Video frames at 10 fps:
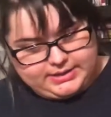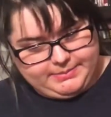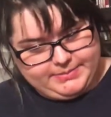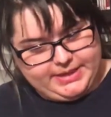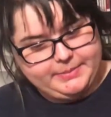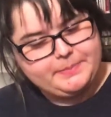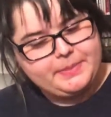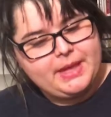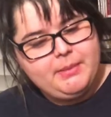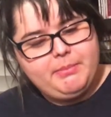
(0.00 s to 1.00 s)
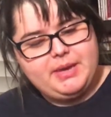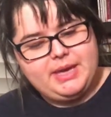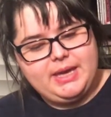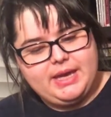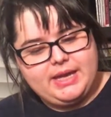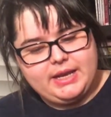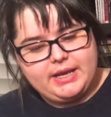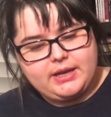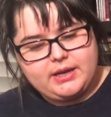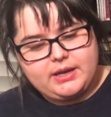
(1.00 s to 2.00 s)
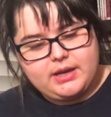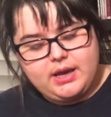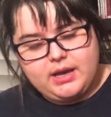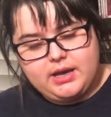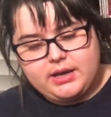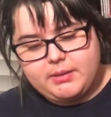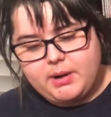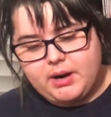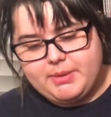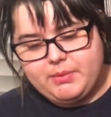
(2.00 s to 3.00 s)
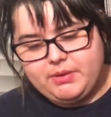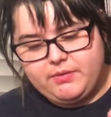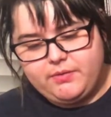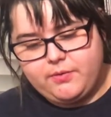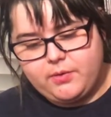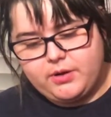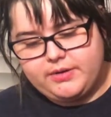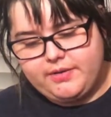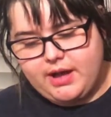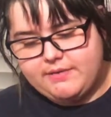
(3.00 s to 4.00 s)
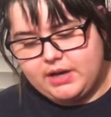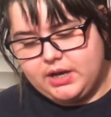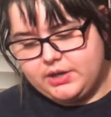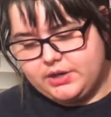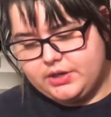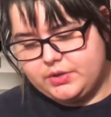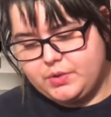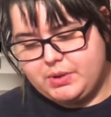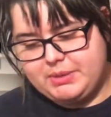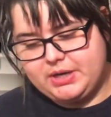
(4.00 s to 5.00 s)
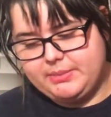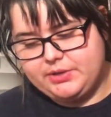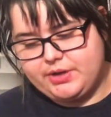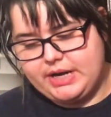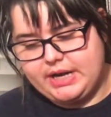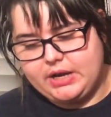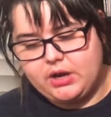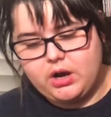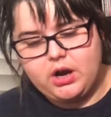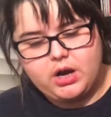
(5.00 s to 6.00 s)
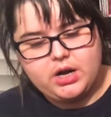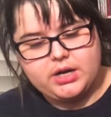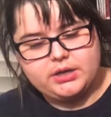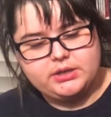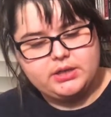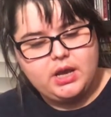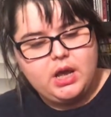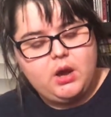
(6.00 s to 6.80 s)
Tempting. B, in a compartment with 4 to 5 others who appear to be trading cards.